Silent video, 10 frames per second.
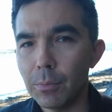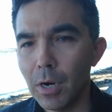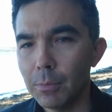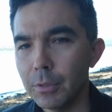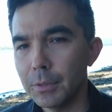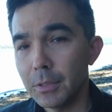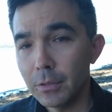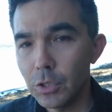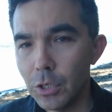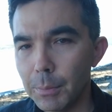they probably
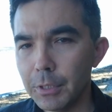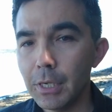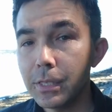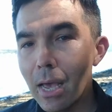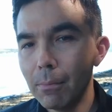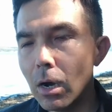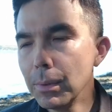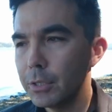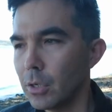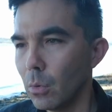legitimately in that
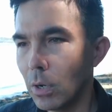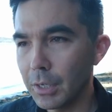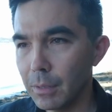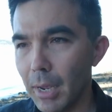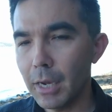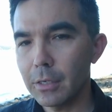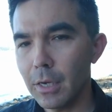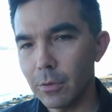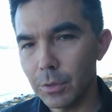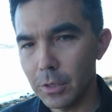moment don't want to get back
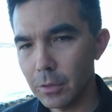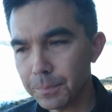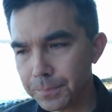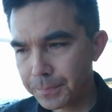together with you.